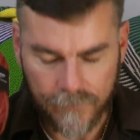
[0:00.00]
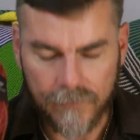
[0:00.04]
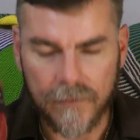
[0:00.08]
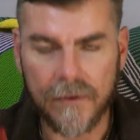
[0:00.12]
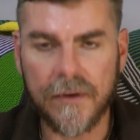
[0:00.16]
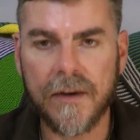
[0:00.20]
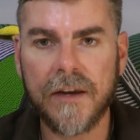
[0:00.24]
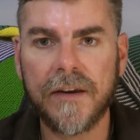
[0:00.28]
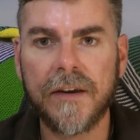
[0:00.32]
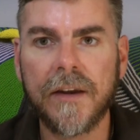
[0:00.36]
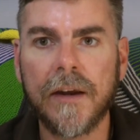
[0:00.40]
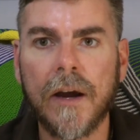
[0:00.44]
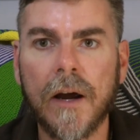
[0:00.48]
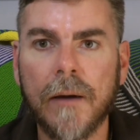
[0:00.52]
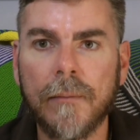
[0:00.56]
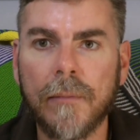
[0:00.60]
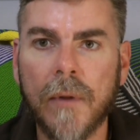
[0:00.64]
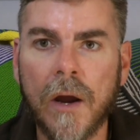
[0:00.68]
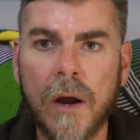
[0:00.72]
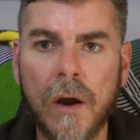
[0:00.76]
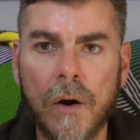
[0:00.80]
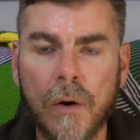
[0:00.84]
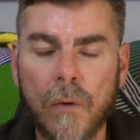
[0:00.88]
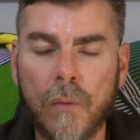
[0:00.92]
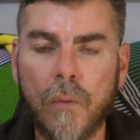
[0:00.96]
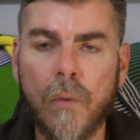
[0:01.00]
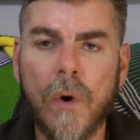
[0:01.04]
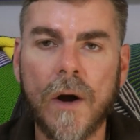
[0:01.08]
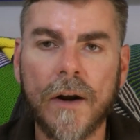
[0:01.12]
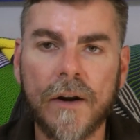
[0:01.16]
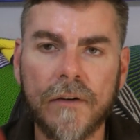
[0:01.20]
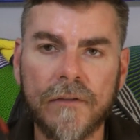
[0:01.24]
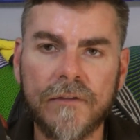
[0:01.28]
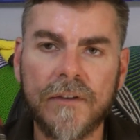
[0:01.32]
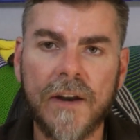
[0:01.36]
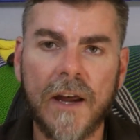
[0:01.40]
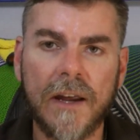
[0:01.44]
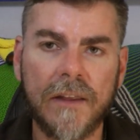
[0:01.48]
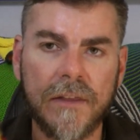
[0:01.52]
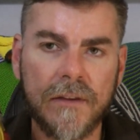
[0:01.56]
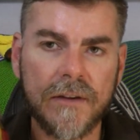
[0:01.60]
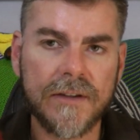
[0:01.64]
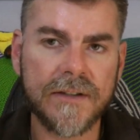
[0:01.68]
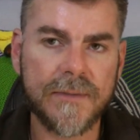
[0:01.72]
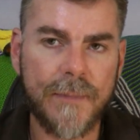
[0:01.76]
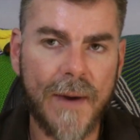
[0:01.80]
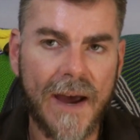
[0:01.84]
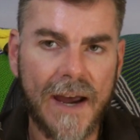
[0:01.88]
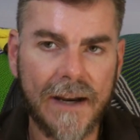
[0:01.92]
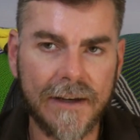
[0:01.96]
knitting up one of
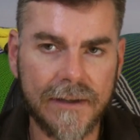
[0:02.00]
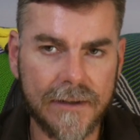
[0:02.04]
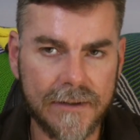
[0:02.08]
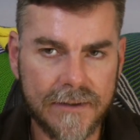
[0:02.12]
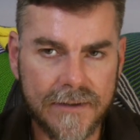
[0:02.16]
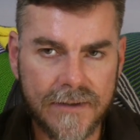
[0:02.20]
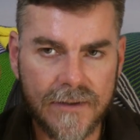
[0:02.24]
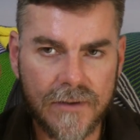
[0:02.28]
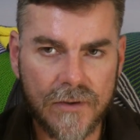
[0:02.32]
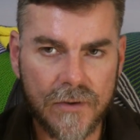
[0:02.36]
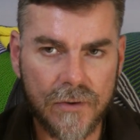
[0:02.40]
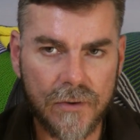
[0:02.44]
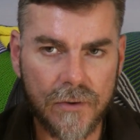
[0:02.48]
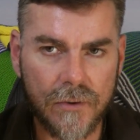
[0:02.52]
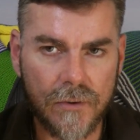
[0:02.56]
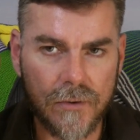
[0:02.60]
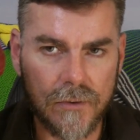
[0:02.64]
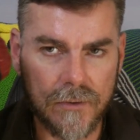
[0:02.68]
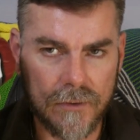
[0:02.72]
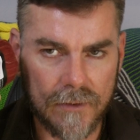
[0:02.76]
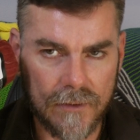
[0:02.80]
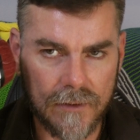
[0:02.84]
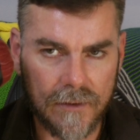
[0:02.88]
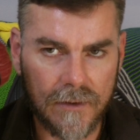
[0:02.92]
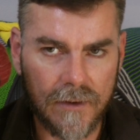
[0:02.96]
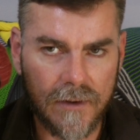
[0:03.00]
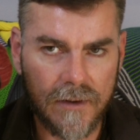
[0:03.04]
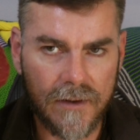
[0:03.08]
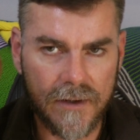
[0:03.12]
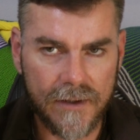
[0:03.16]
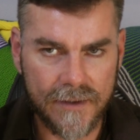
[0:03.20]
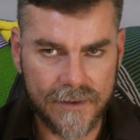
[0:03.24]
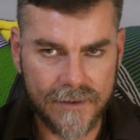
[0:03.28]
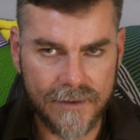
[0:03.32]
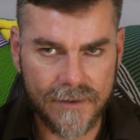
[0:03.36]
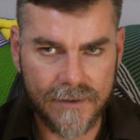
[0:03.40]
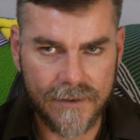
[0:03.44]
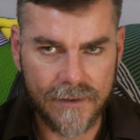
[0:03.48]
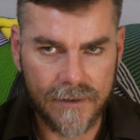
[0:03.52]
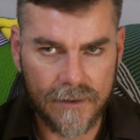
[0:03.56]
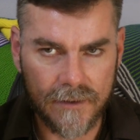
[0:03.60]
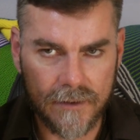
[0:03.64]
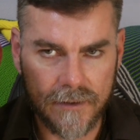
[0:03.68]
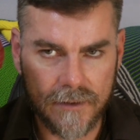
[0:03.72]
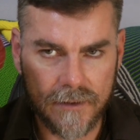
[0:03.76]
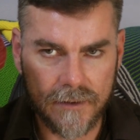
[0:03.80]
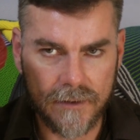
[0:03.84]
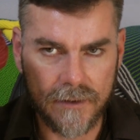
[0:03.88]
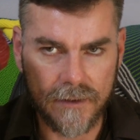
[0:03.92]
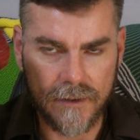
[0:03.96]
Nathan's patterns to this
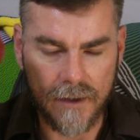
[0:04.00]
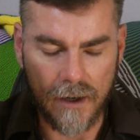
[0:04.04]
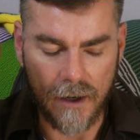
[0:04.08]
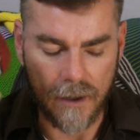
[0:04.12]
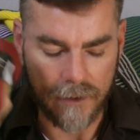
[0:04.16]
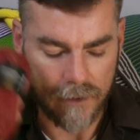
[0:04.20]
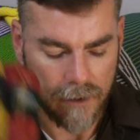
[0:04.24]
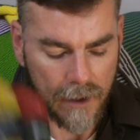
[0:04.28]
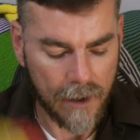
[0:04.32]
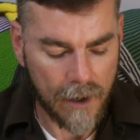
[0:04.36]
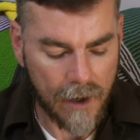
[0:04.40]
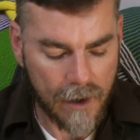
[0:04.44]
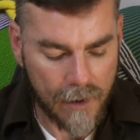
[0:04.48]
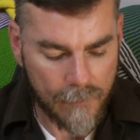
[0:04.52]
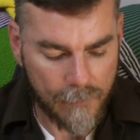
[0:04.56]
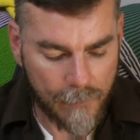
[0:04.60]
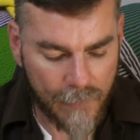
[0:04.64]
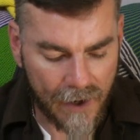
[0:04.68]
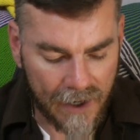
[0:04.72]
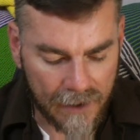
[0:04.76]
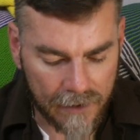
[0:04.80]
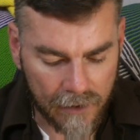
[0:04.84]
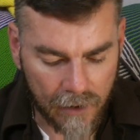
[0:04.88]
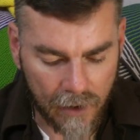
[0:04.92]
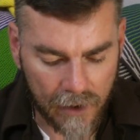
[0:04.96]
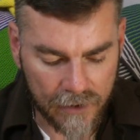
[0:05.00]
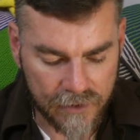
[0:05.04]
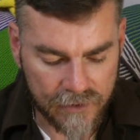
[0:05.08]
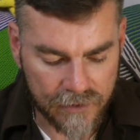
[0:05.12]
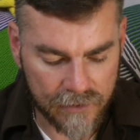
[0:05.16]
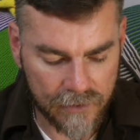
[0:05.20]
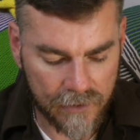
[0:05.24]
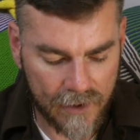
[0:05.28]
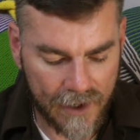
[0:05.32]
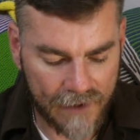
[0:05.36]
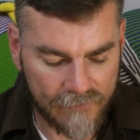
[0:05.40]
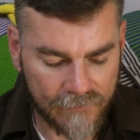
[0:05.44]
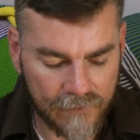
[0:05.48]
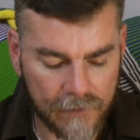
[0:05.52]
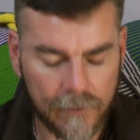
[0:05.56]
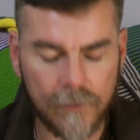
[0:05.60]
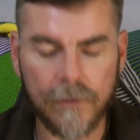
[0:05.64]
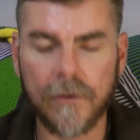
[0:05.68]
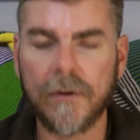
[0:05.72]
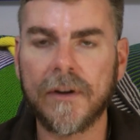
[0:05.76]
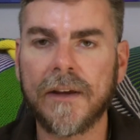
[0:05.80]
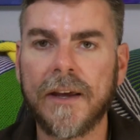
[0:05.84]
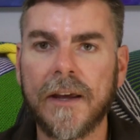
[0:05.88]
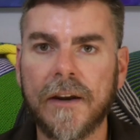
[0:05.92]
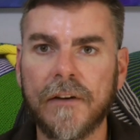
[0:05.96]
yarn. But I do have
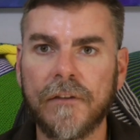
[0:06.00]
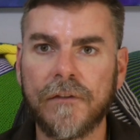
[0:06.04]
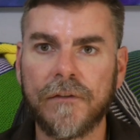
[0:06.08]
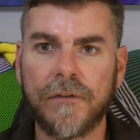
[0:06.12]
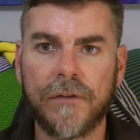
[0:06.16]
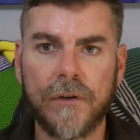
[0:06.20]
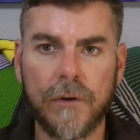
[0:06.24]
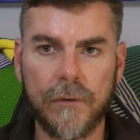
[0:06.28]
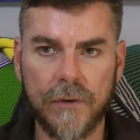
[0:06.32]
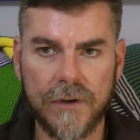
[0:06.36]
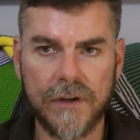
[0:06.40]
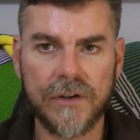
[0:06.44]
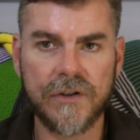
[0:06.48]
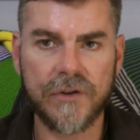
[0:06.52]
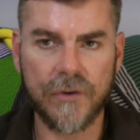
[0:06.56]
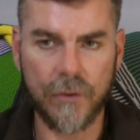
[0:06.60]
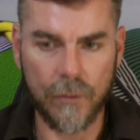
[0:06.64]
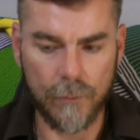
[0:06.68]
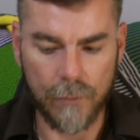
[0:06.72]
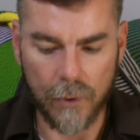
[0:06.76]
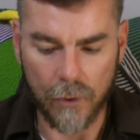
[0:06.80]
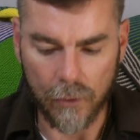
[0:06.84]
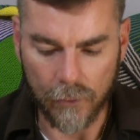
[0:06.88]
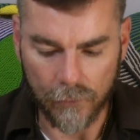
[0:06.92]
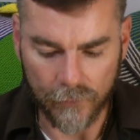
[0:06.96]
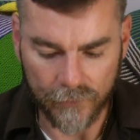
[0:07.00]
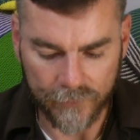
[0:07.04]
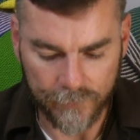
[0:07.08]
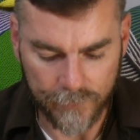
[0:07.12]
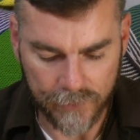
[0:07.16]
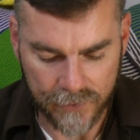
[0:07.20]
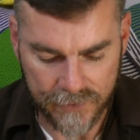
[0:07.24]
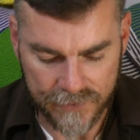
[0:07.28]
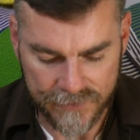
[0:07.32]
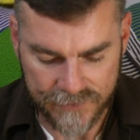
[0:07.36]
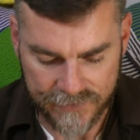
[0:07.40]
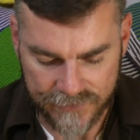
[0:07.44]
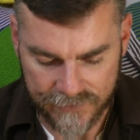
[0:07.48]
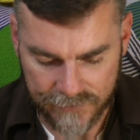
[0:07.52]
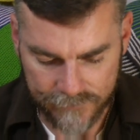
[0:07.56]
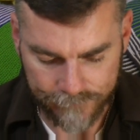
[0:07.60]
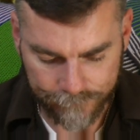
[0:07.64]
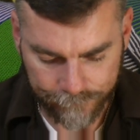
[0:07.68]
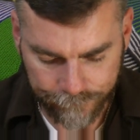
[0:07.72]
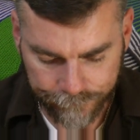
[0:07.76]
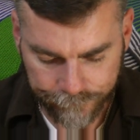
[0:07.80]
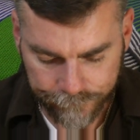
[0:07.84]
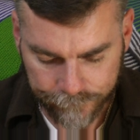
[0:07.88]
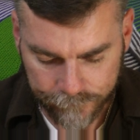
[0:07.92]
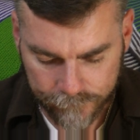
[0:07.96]
to get a few additional balls because
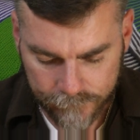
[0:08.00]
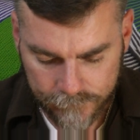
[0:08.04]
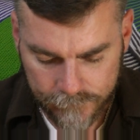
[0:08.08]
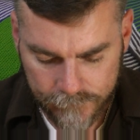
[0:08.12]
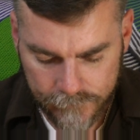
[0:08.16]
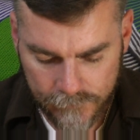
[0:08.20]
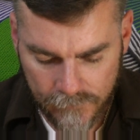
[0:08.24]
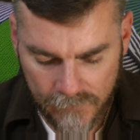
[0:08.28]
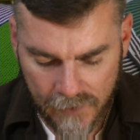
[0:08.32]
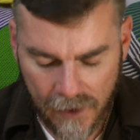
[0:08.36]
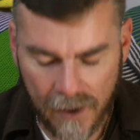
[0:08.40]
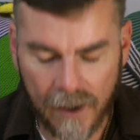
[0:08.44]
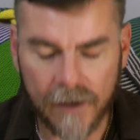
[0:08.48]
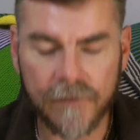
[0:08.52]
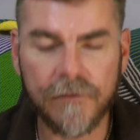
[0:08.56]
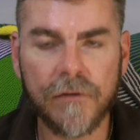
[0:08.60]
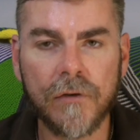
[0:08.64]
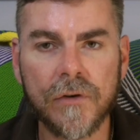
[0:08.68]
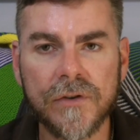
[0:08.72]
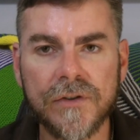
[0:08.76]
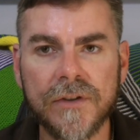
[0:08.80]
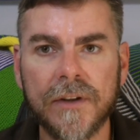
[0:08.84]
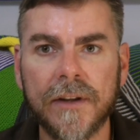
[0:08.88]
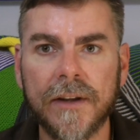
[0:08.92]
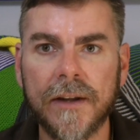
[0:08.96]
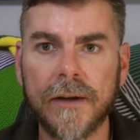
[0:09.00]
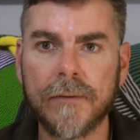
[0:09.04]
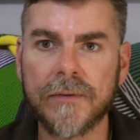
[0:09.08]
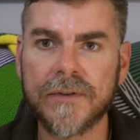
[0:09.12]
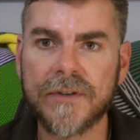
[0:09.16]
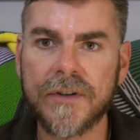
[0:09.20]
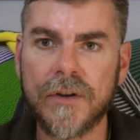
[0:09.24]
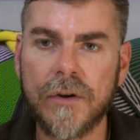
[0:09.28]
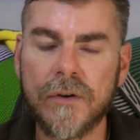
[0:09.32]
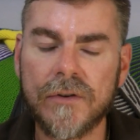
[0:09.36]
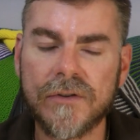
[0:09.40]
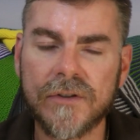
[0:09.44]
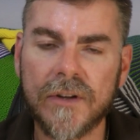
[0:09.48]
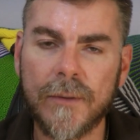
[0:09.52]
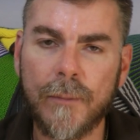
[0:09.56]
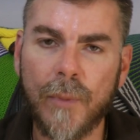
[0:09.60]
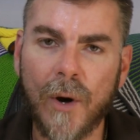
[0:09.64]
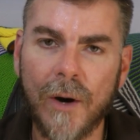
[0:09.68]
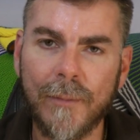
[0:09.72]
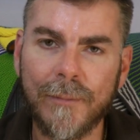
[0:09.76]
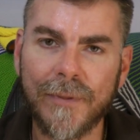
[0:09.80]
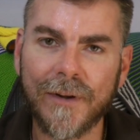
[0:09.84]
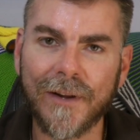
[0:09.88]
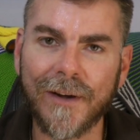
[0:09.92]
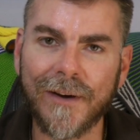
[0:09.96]
unfortunately it was hugely
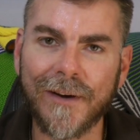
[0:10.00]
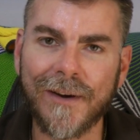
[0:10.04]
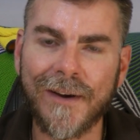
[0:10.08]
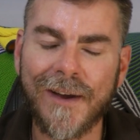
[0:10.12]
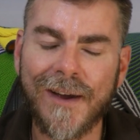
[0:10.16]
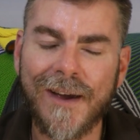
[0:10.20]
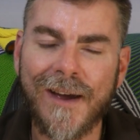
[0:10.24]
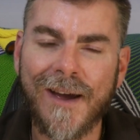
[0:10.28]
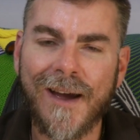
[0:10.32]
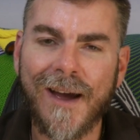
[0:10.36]
popular